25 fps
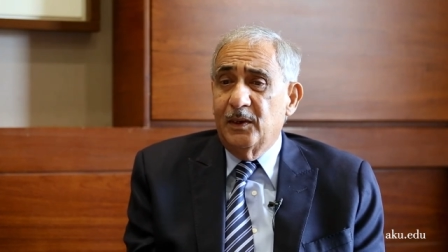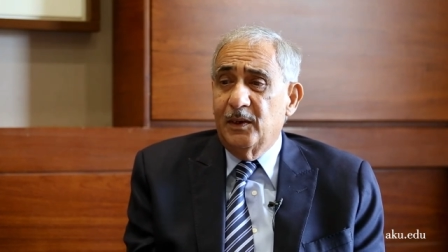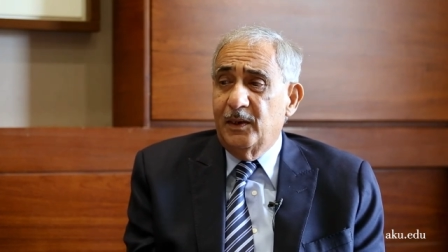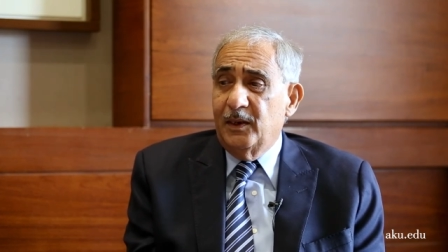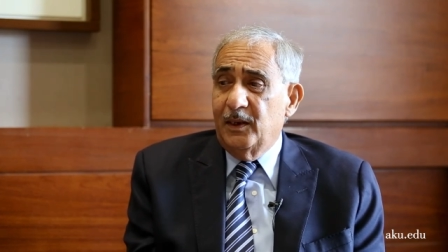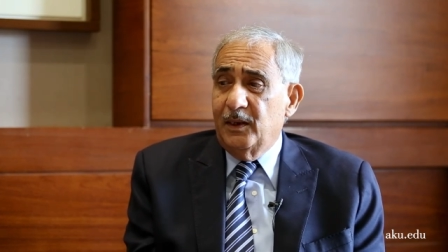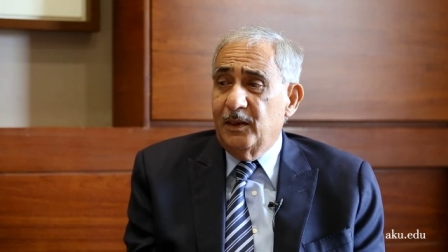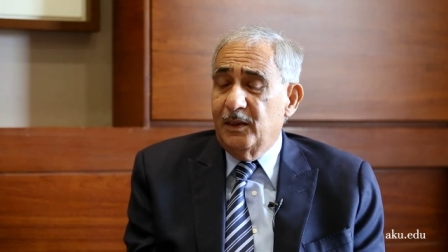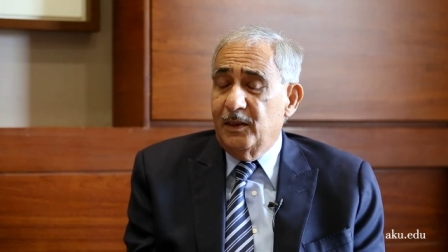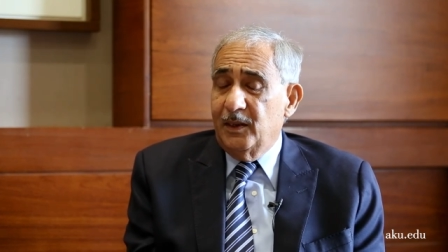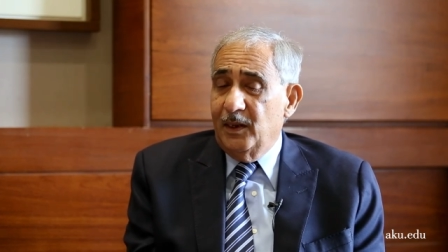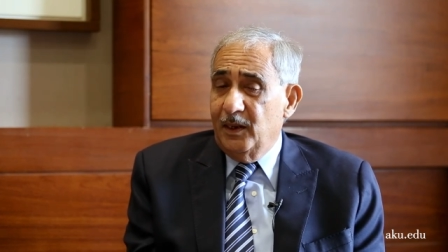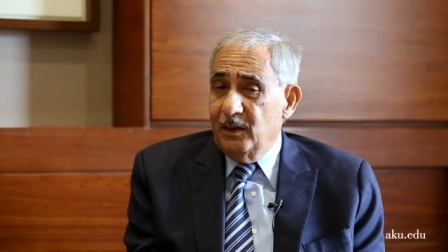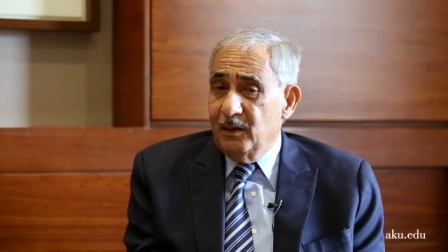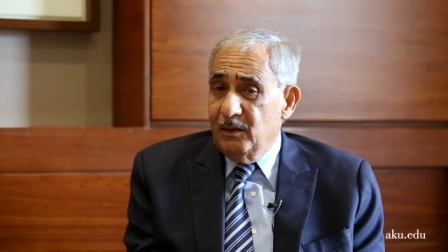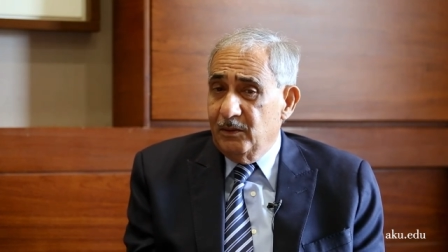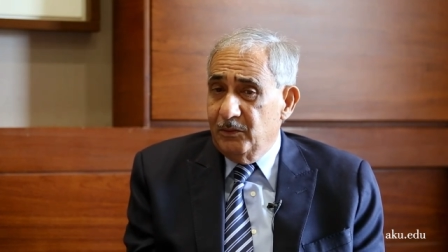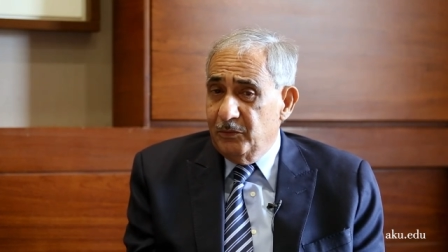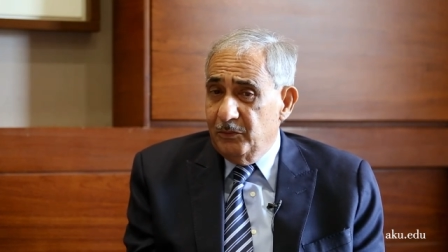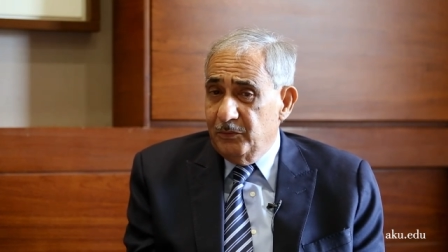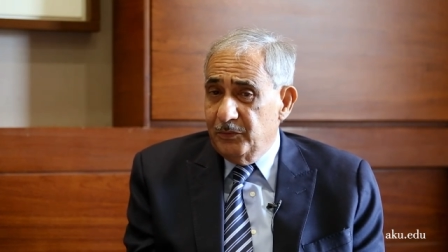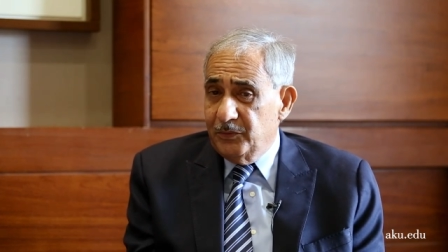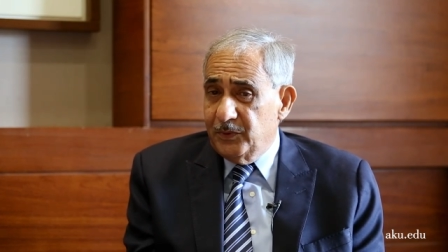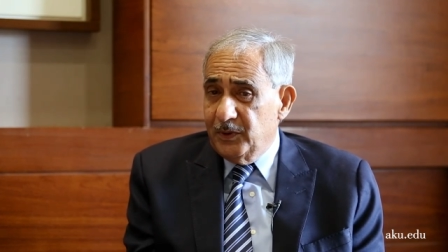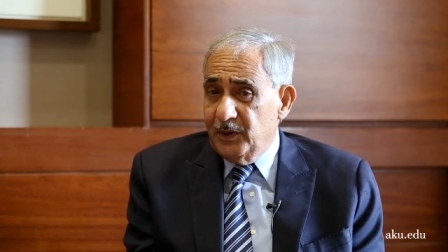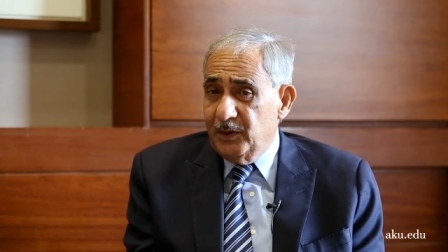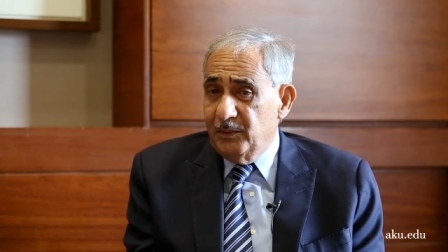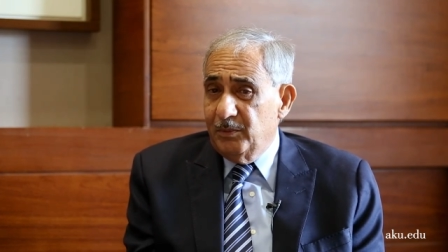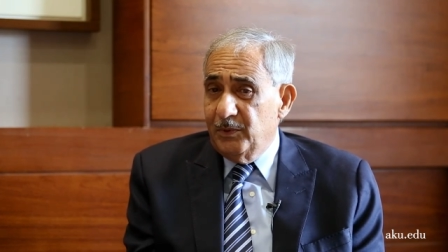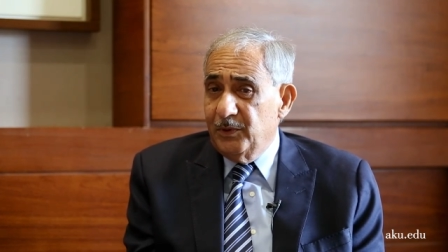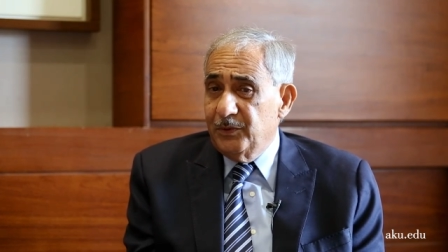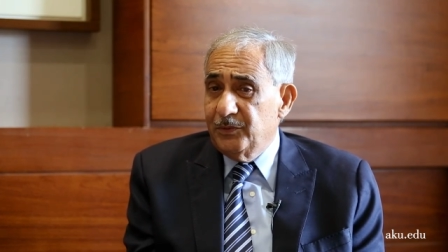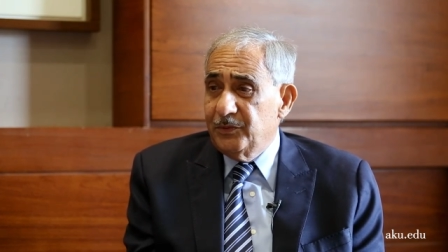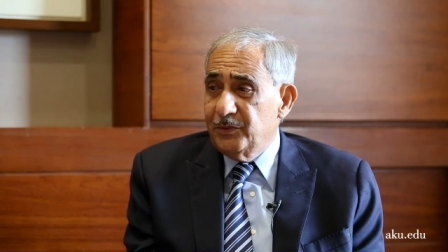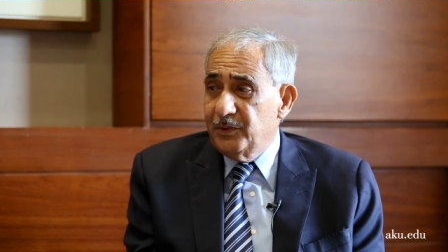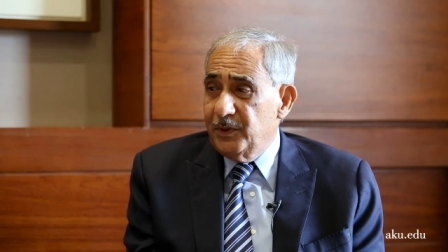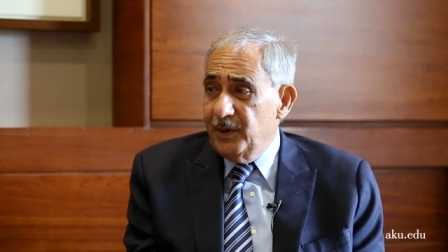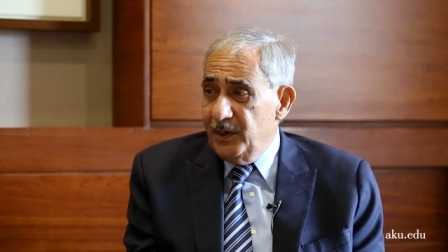and then to
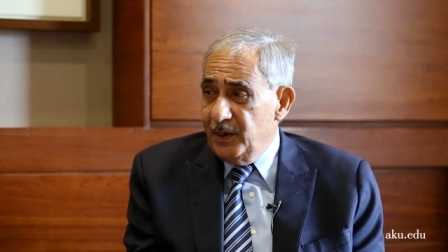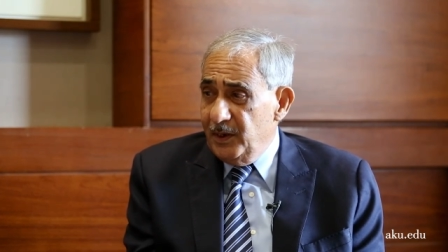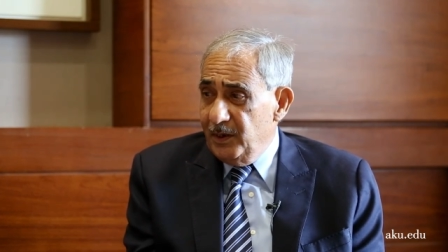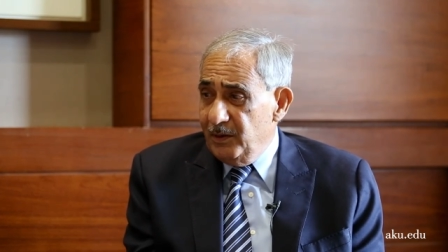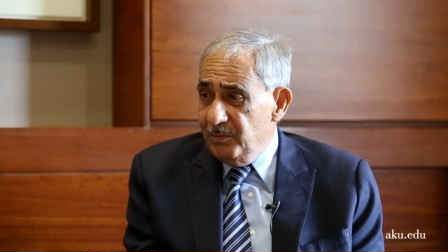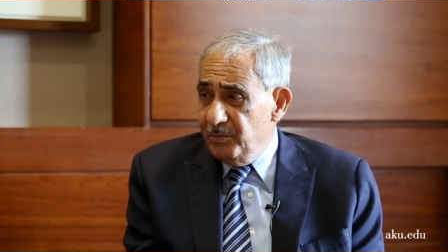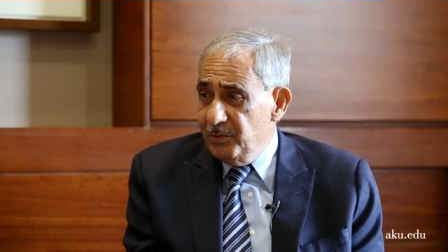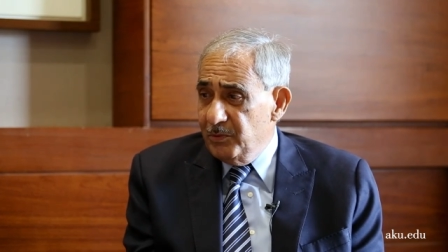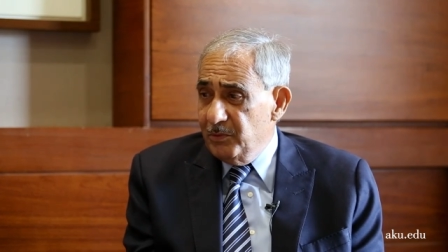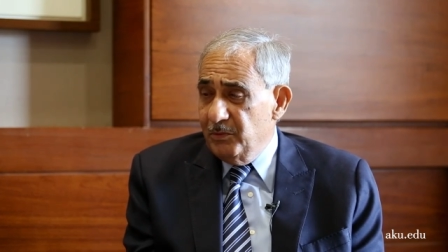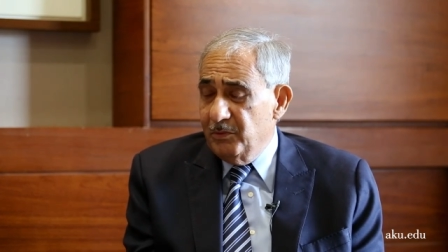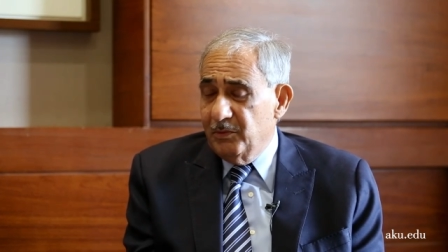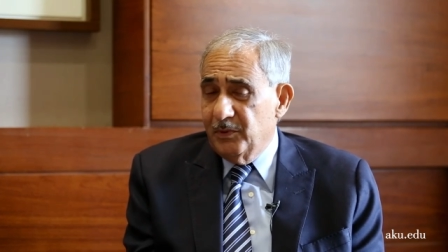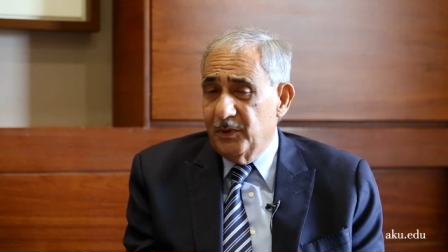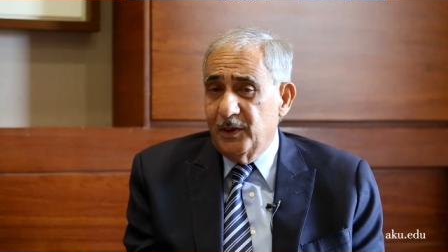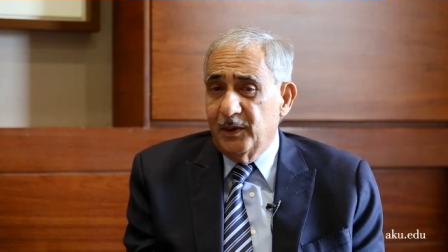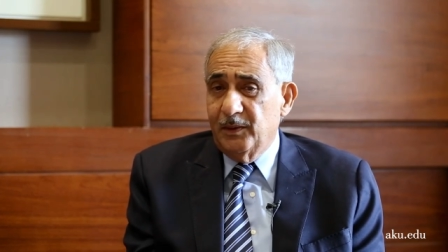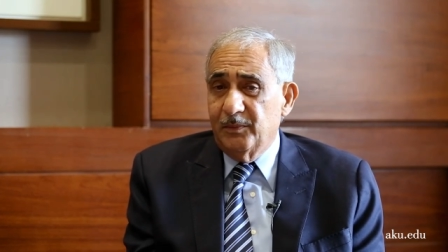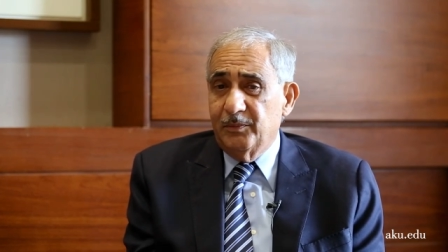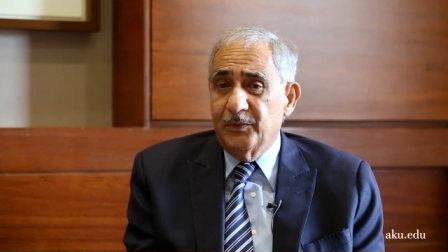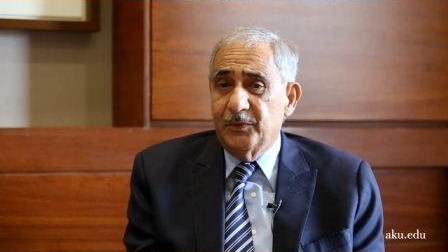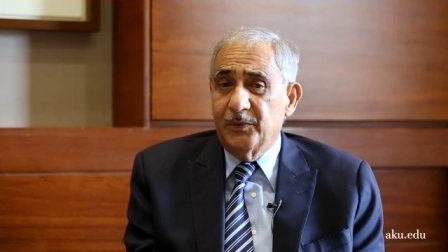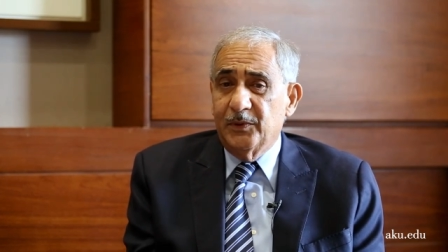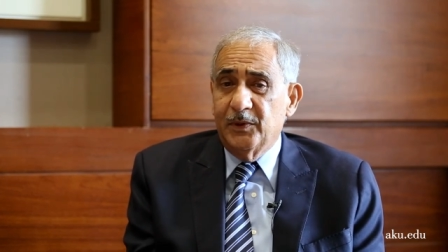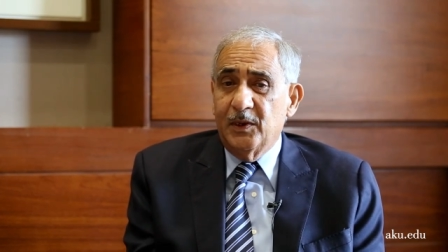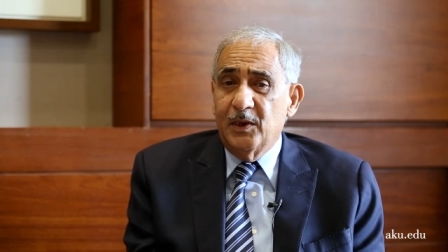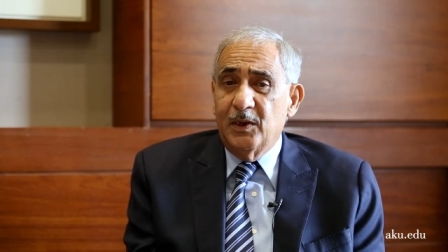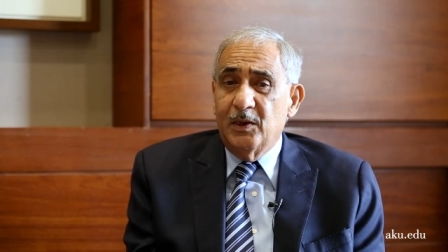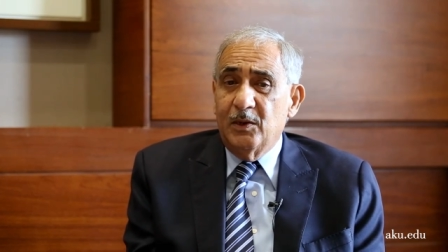establish training programs,